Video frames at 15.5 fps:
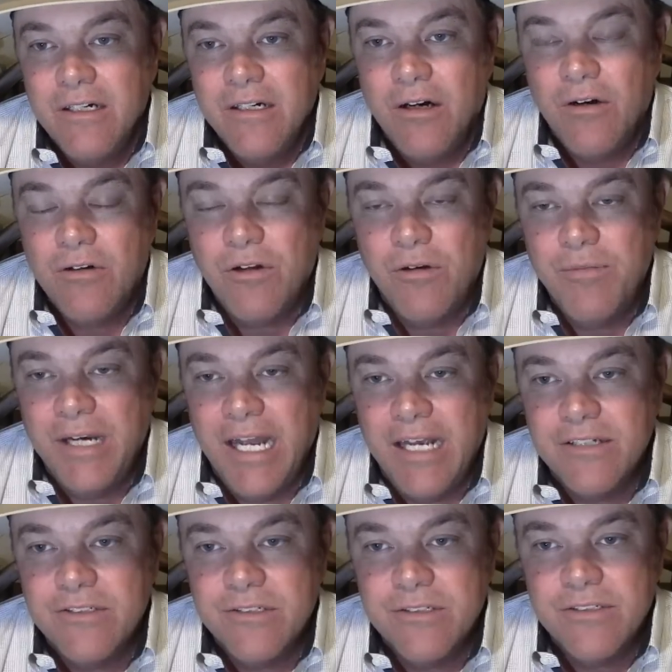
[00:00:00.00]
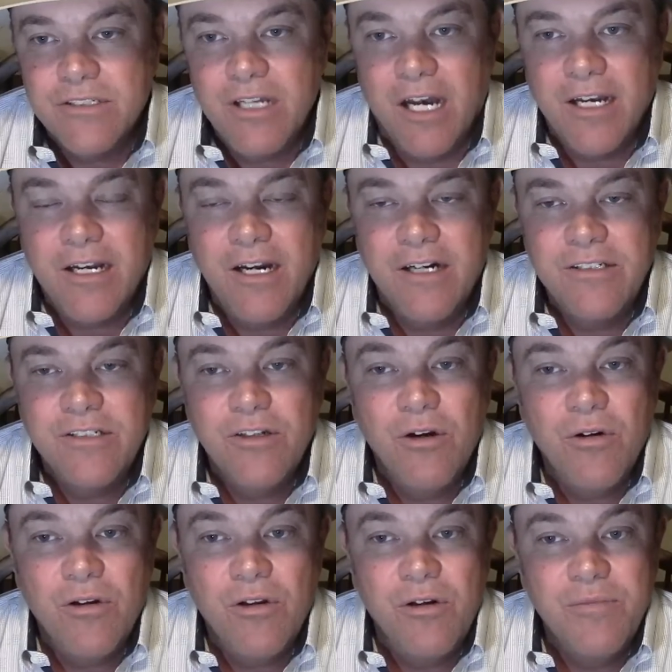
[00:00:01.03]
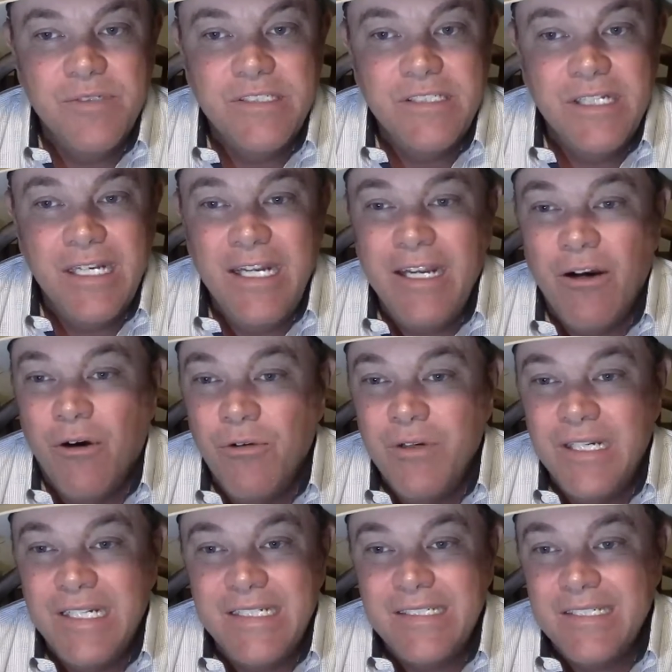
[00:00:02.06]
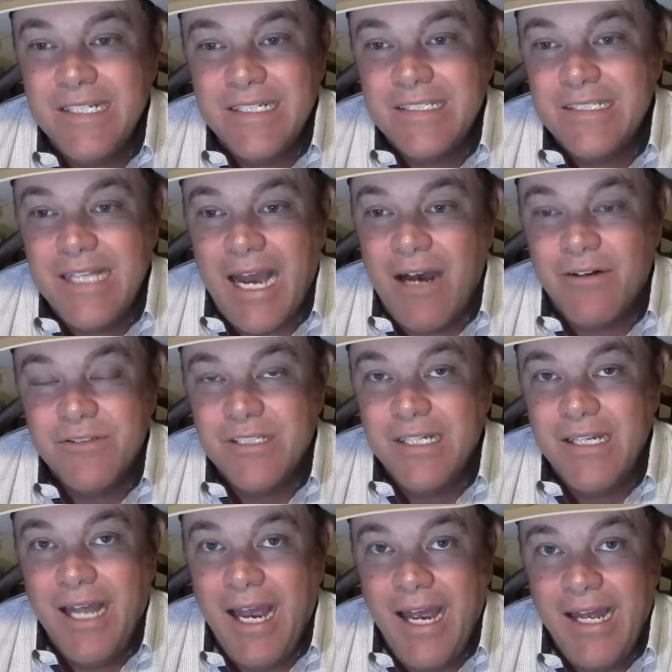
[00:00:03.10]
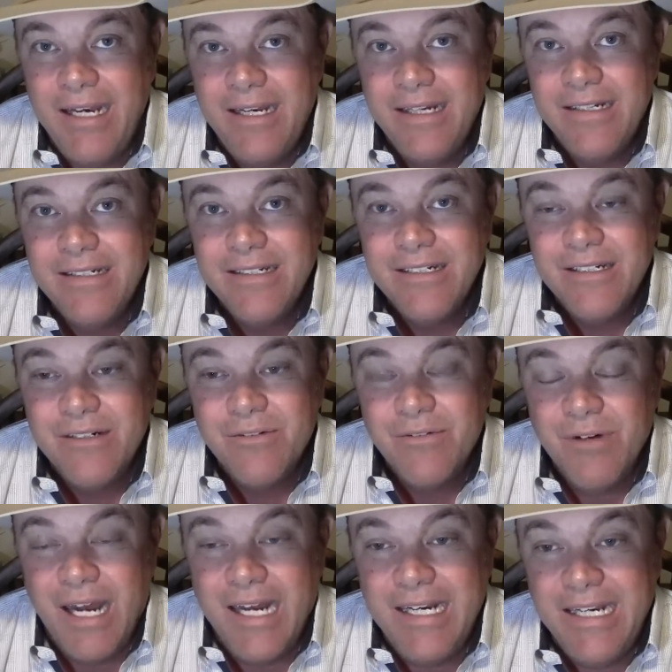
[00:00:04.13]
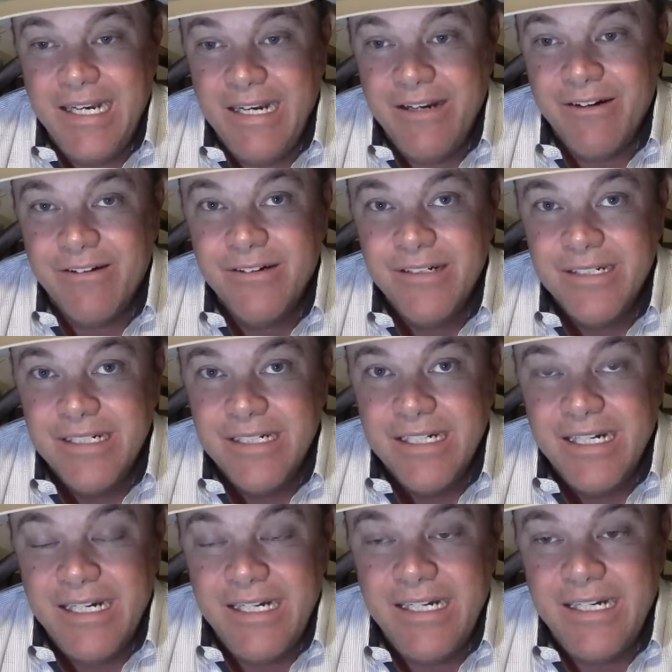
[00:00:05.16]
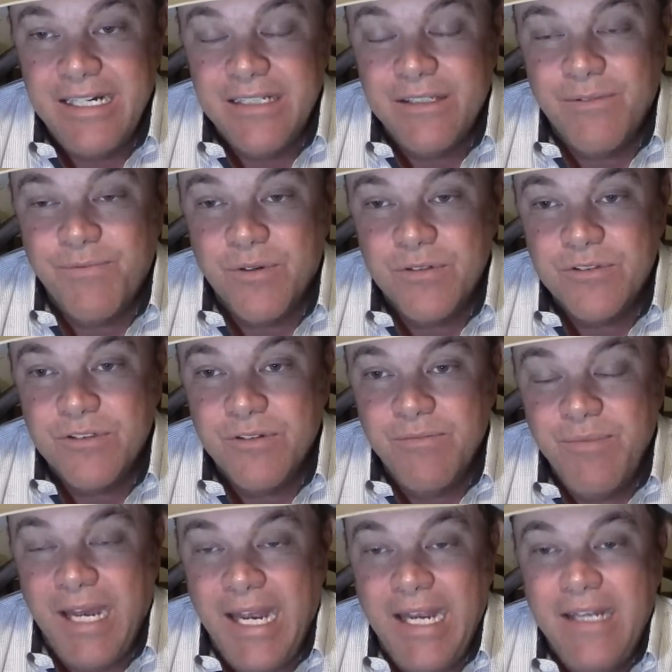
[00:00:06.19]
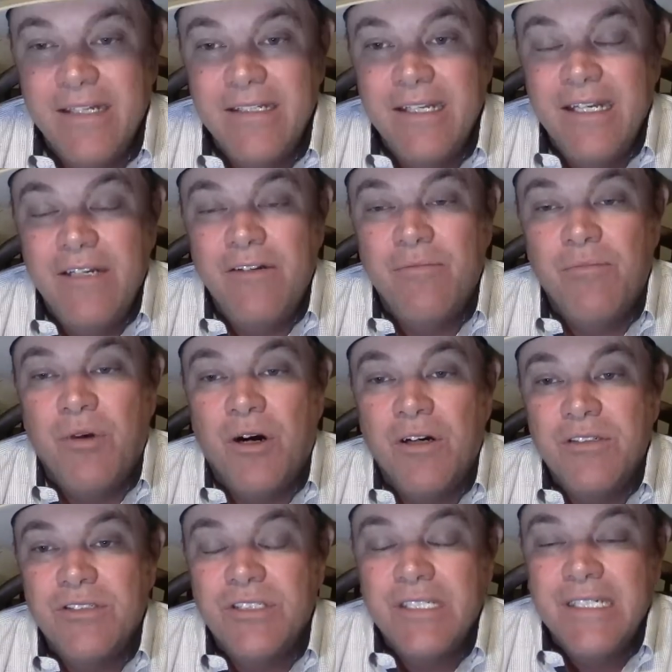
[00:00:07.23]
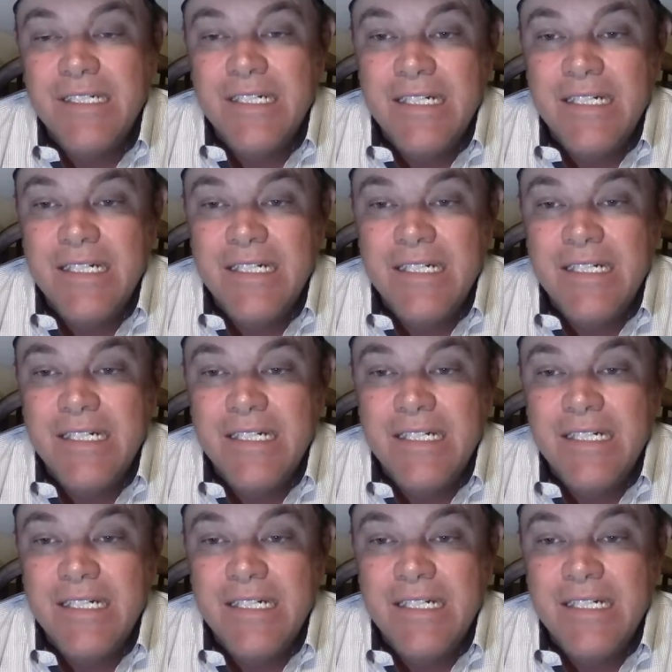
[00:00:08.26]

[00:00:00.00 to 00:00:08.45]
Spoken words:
Oklahoma National Stockyards in Oklahoma City, only 6,000 head right here at the 1st of May, end of March.